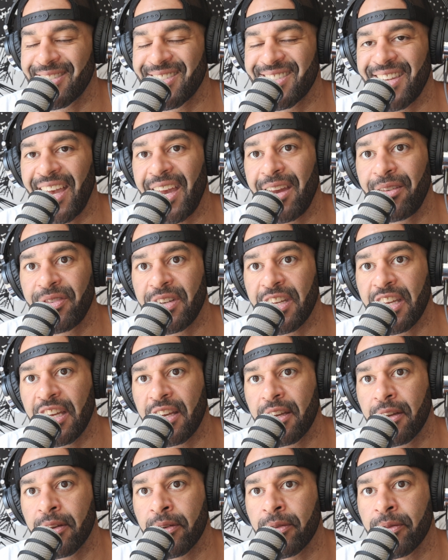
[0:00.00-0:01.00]
the
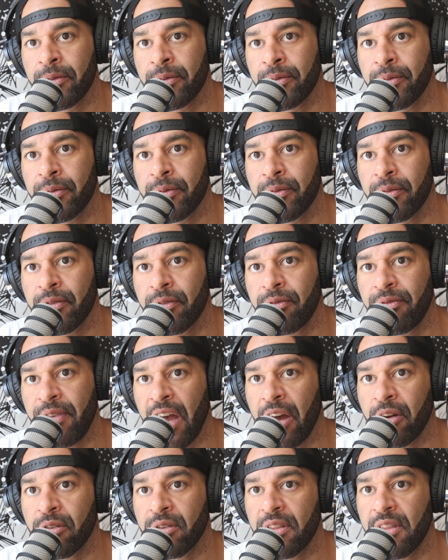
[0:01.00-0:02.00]
safety
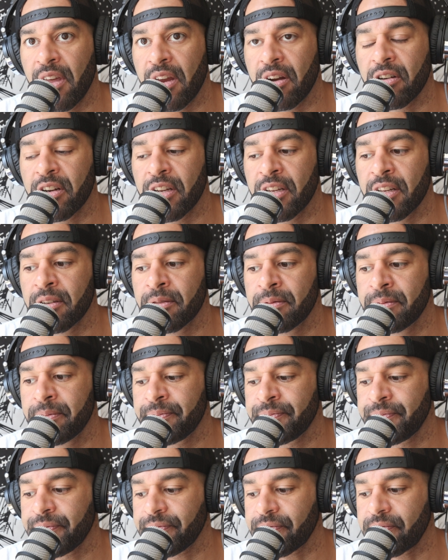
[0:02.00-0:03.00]
found therein.